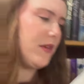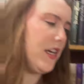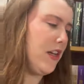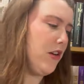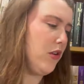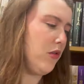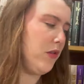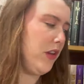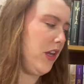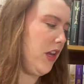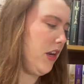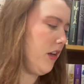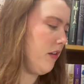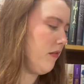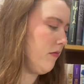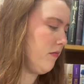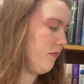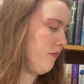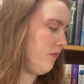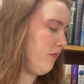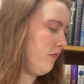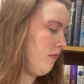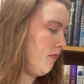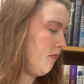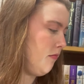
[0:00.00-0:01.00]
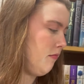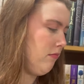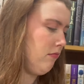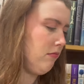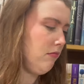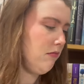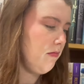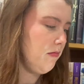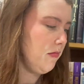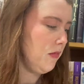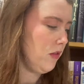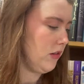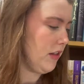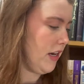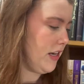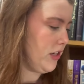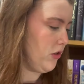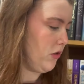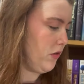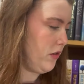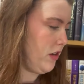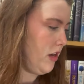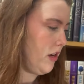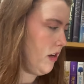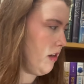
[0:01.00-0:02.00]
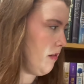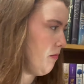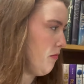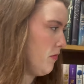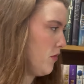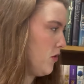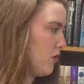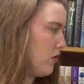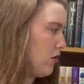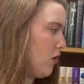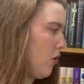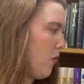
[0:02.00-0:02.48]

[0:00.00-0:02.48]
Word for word: don't need it. I don't need it. There's no